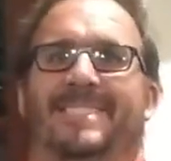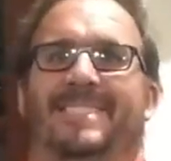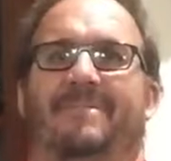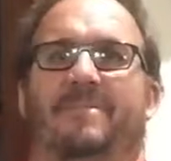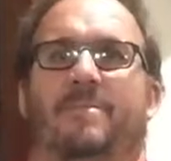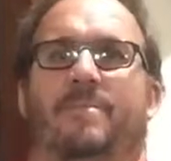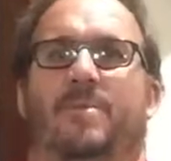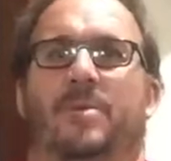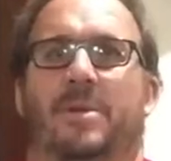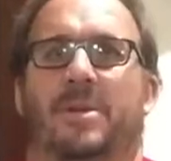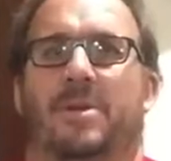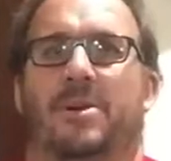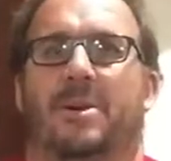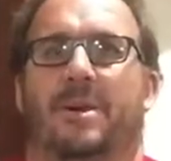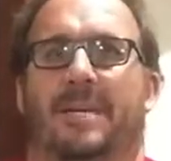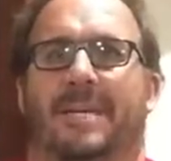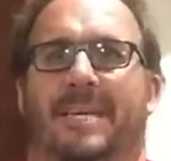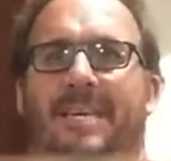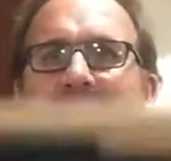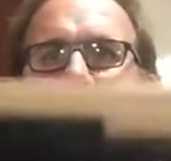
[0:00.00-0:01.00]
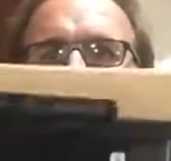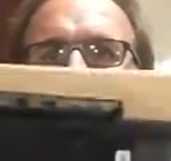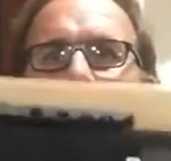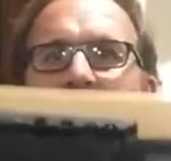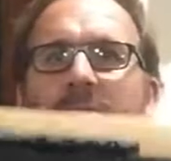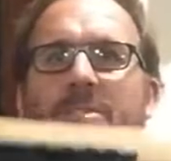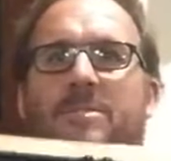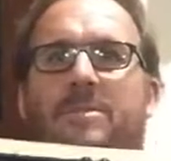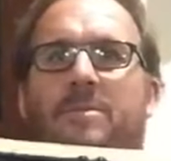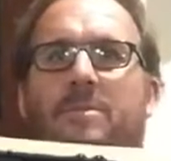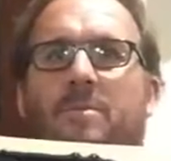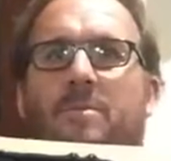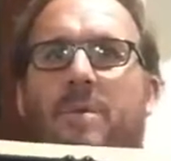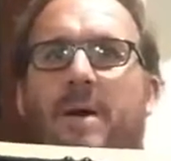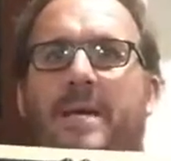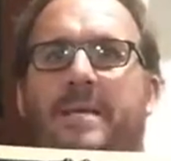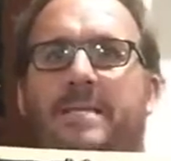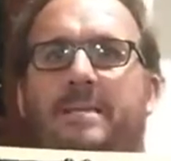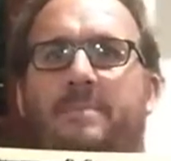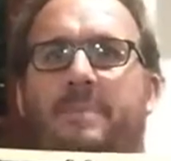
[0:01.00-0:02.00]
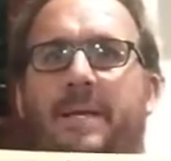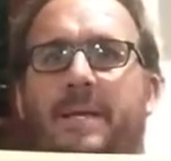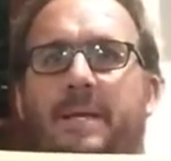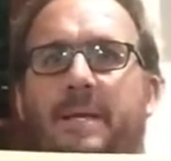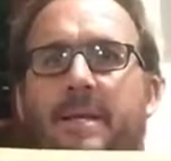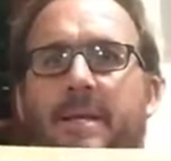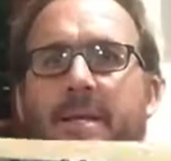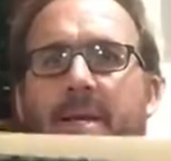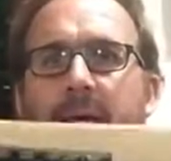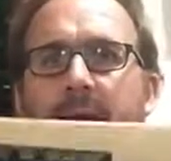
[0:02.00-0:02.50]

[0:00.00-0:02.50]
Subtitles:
7.9 kilos, weighs a bit.